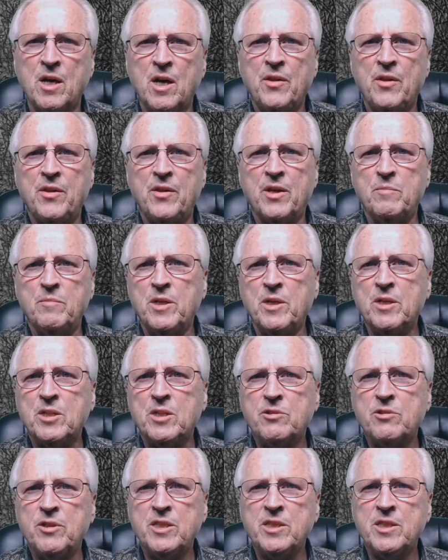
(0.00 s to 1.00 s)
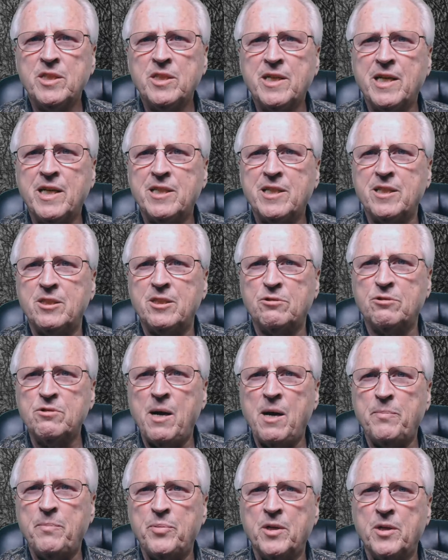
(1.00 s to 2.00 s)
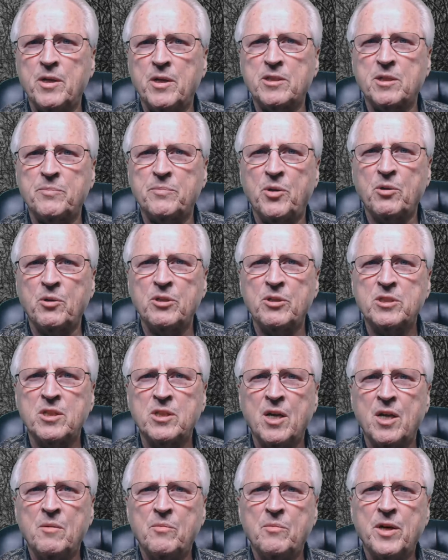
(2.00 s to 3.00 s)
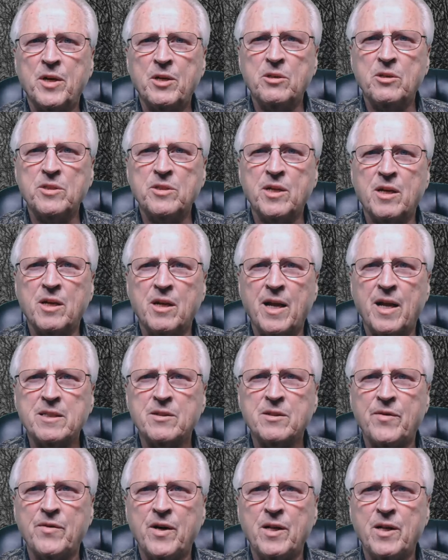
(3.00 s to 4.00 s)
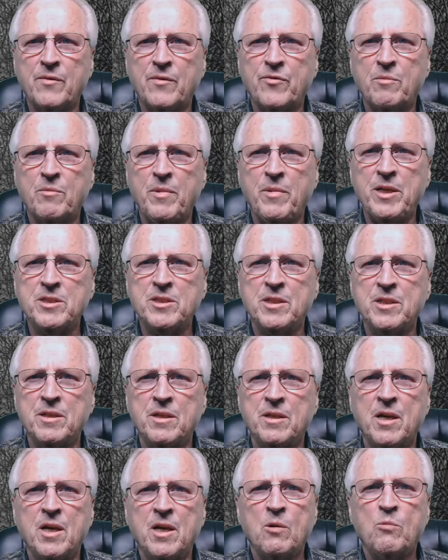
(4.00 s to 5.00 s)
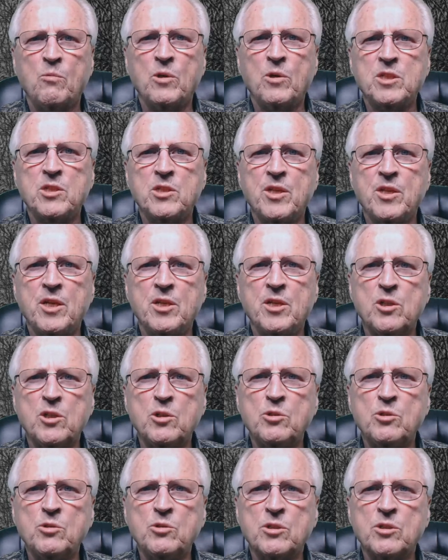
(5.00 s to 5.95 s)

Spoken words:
The administration got the drop on its opponents by using classified information, which it then used